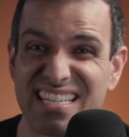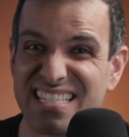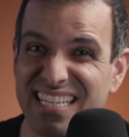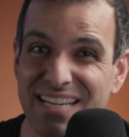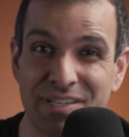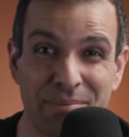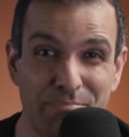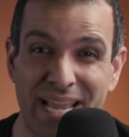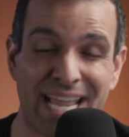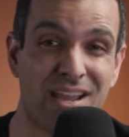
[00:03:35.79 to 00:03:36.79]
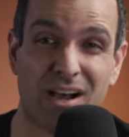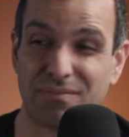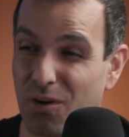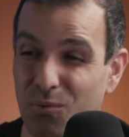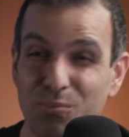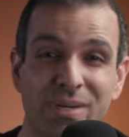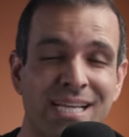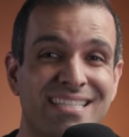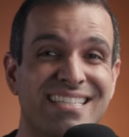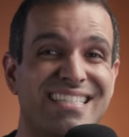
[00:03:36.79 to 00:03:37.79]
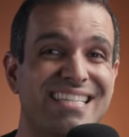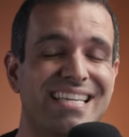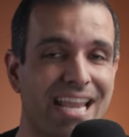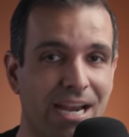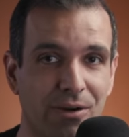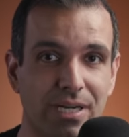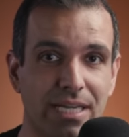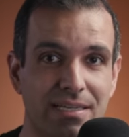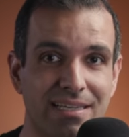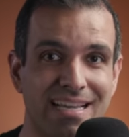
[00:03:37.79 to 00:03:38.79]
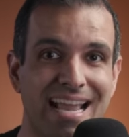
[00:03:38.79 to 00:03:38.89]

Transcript: a significant payoff, a reason to carry it